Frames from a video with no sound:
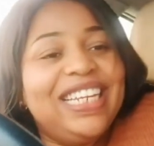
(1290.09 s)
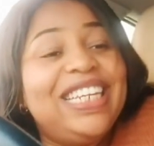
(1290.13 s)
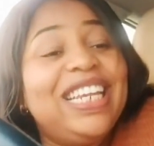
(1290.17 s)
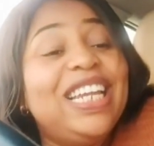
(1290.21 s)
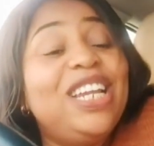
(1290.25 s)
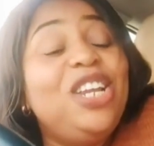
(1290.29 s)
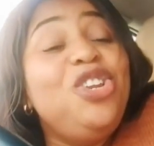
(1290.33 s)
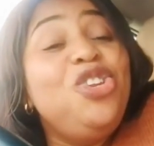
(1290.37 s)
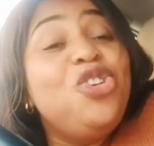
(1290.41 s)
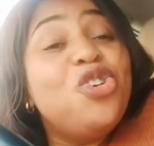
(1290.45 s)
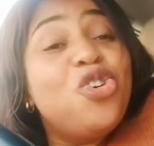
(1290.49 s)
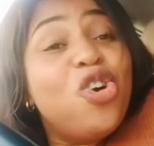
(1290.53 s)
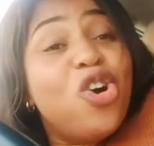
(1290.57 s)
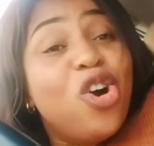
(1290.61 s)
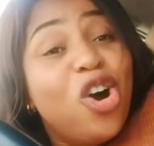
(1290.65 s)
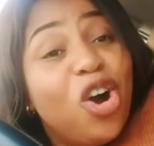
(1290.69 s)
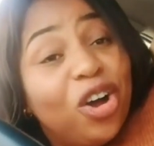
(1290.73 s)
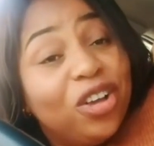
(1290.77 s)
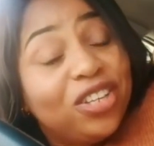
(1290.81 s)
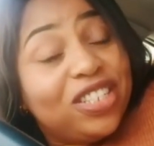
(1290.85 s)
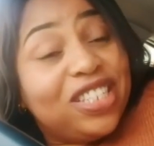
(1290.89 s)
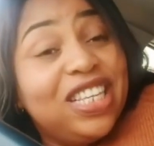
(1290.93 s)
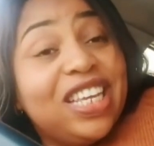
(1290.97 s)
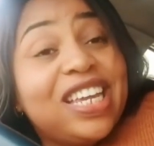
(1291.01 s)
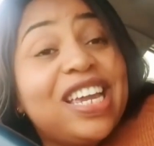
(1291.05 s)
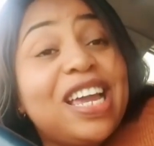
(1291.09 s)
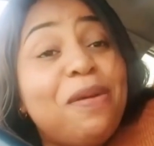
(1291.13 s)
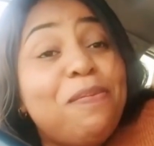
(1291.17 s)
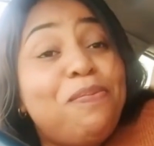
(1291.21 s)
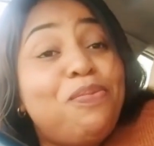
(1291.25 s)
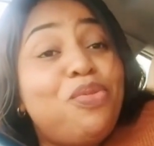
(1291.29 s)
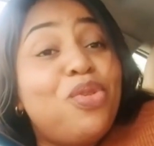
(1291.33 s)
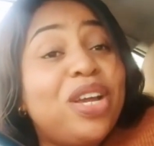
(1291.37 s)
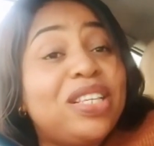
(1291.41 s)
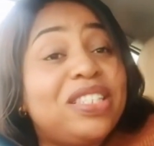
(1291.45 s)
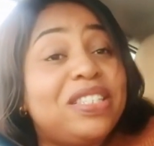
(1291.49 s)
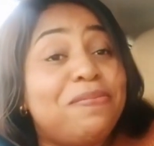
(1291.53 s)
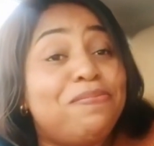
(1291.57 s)
They know us. They
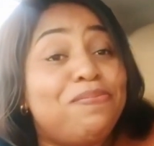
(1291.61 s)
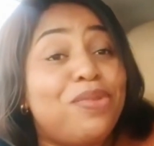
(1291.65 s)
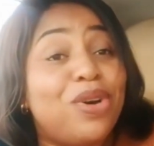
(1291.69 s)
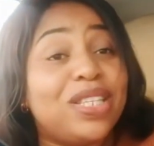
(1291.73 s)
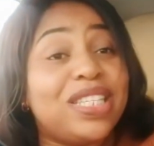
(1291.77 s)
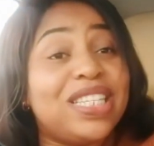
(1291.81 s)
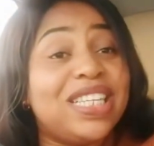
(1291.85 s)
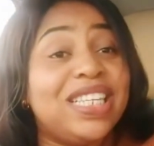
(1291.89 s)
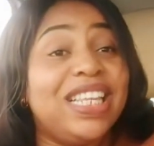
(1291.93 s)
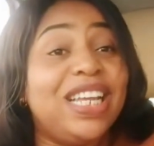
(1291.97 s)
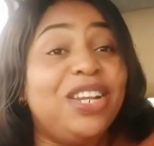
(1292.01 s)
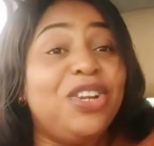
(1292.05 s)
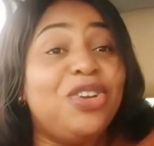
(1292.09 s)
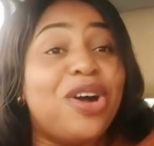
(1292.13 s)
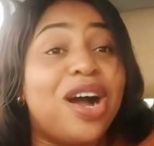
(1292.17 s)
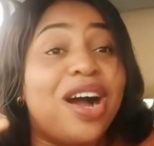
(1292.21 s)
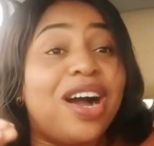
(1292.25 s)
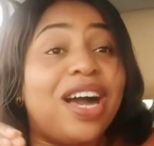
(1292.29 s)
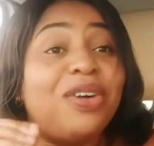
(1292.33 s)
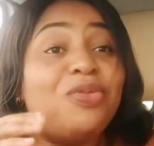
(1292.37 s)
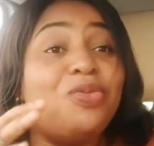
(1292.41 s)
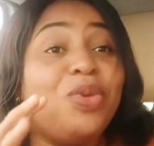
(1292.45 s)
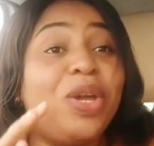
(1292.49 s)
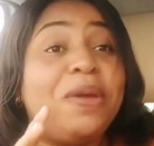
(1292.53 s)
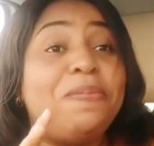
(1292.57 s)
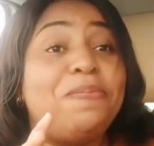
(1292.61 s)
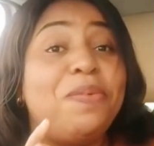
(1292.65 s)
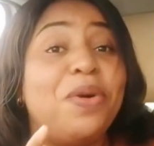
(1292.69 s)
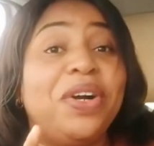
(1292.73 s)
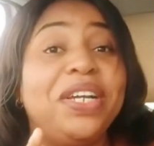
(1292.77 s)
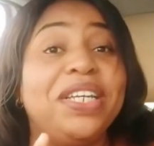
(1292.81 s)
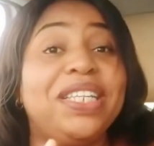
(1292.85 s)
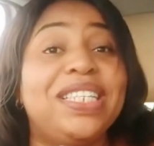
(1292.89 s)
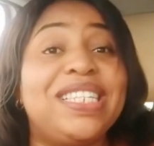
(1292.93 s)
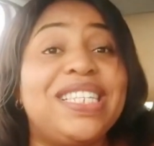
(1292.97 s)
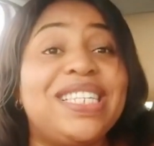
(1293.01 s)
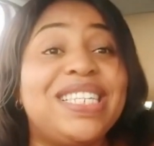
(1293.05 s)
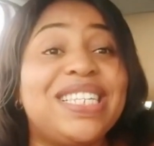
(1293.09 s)
can press the button. They know our weak
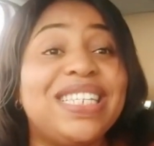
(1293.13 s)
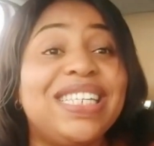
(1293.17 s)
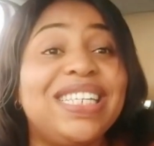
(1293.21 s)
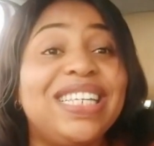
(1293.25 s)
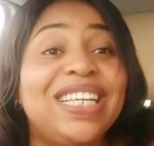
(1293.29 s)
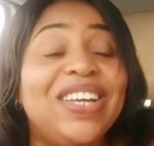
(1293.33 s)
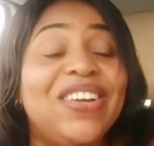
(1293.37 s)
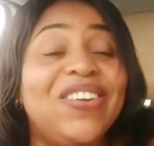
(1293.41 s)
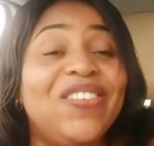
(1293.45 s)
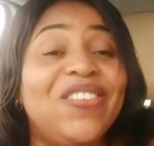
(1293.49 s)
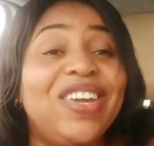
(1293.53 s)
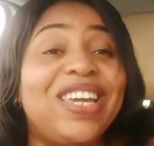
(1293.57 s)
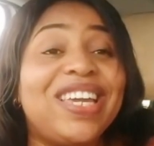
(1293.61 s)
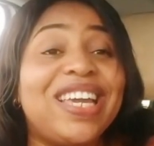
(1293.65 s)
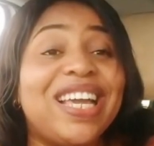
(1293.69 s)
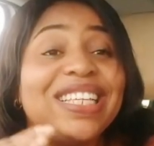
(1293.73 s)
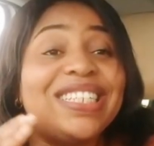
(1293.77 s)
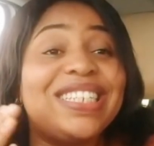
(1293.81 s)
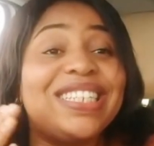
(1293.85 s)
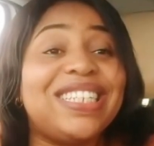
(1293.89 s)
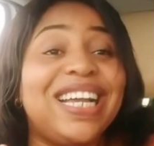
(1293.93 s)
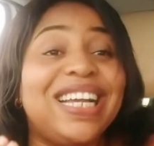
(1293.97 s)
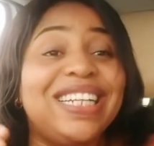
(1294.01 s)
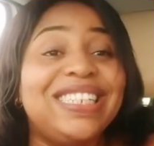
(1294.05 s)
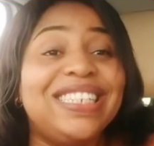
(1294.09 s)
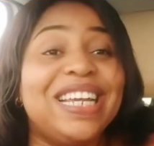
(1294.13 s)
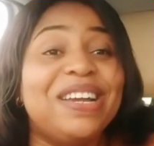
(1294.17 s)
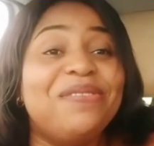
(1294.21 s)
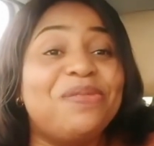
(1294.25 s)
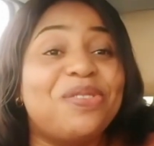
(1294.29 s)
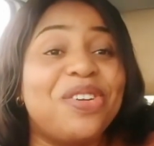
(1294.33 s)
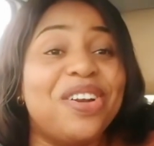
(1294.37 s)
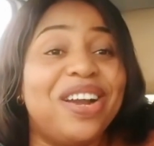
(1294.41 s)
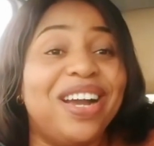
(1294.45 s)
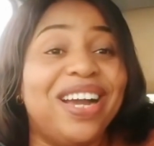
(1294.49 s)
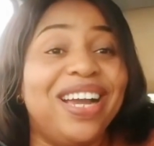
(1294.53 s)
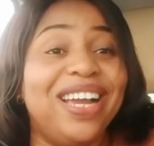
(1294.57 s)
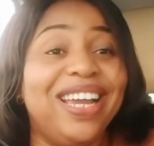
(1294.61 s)
points. We can't stand
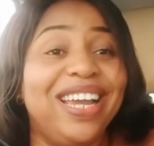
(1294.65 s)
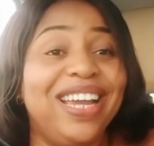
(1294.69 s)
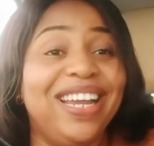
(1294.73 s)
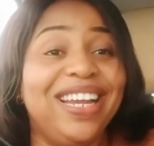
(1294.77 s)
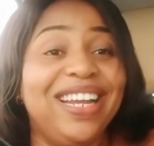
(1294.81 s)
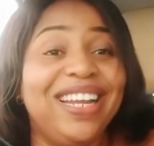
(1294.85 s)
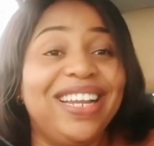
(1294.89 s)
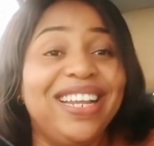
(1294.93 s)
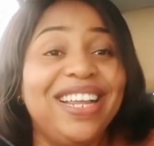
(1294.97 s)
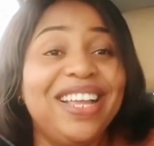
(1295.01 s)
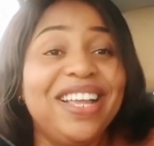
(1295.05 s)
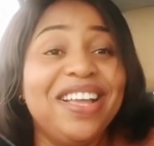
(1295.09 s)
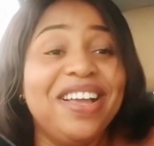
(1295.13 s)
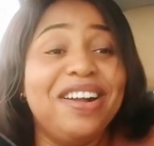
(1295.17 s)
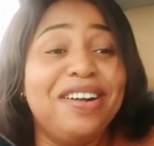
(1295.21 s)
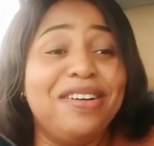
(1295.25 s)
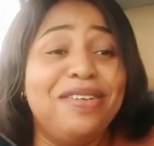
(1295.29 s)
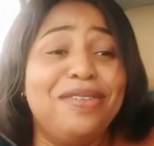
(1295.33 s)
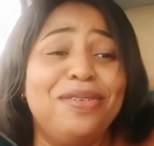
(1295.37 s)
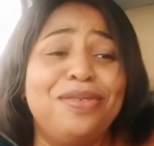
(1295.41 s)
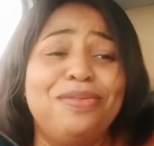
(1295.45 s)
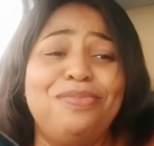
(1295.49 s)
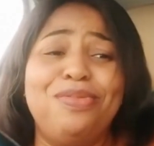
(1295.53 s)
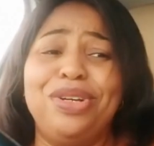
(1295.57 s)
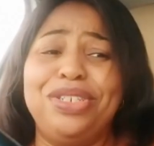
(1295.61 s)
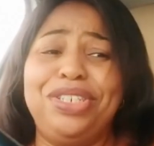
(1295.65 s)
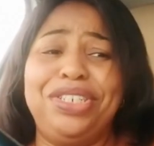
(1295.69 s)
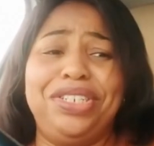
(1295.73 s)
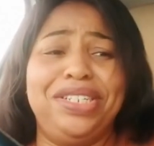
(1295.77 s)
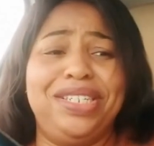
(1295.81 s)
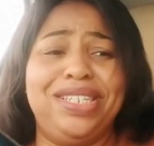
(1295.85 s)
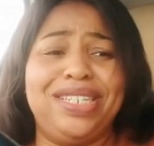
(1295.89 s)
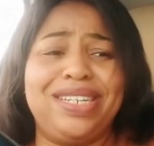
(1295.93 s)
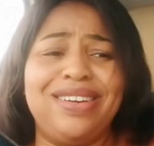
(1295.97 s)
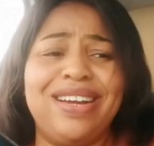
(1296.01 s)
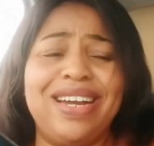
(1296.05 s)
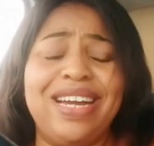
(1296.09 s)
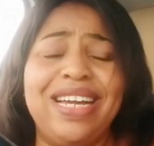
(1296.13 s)
them crying. Oh, but
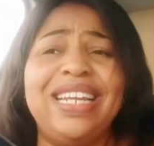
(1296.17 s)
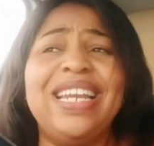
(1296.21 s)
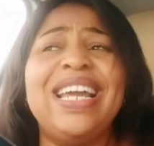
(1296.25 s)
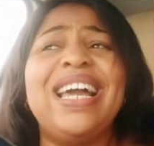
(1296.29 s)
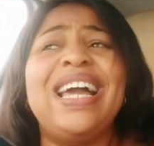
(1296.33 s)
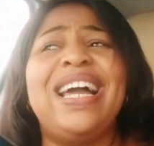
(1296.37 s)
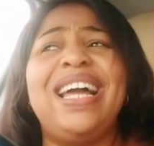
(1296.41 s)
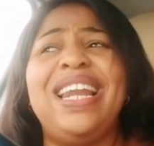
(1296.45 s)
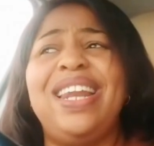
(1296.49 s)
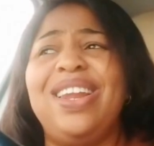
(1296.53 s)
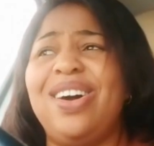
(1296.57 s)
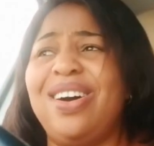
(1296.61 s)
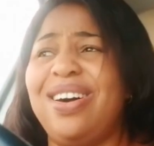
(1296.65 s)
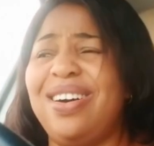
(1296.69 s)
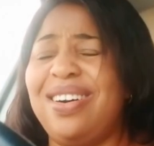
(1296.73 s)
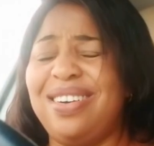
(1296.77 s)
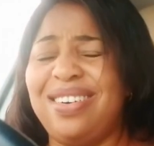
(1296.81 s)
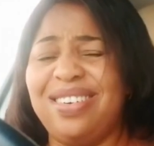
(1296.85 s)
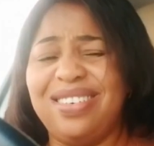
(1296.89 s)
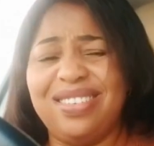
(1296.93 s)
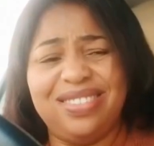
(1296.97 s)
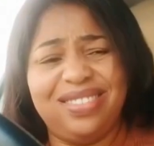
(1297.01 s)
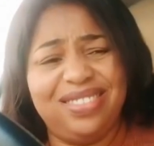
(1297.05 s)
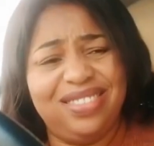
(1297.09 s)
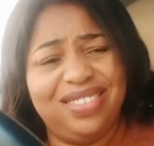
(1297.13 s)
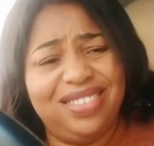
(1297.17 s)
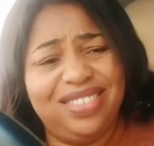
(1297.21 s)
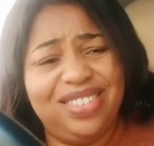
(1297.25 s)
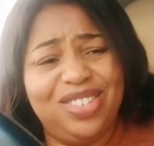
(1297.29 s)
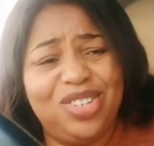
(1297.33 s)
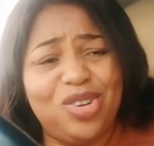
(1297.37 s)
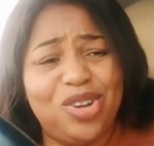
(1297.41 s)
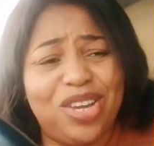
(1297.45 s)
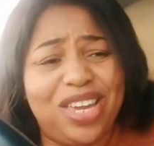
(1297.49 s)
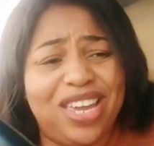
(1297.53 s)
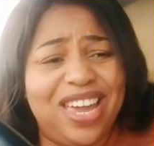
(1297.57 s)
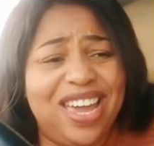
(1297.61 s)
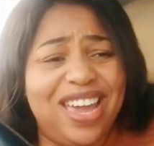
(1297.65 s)
she's crying. Hello.
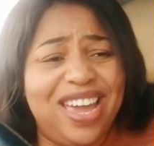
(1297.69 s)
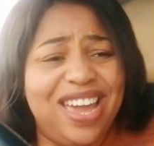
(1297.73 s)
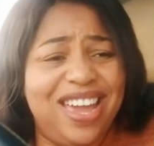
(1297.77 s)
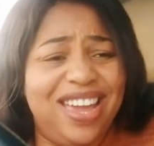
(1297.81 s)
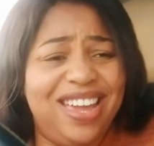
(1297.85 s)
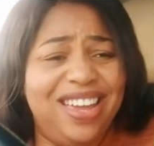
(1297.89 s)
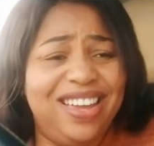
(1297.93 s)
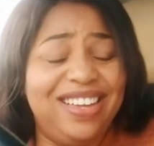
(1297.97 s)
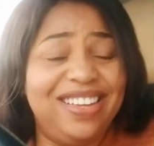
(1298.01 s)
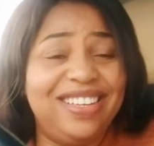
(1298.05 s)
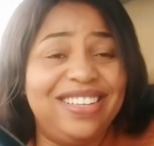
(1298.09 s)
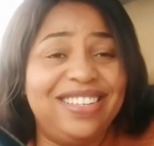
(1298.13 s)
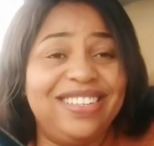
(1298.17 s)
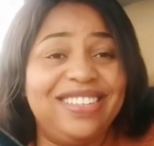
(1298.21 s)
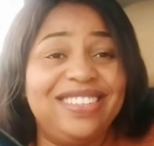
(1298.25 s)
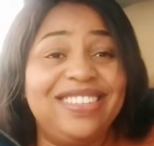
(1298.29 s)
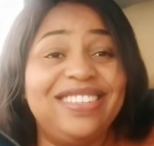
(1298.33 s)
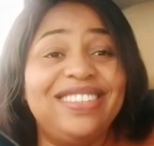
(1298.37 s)
It's okay.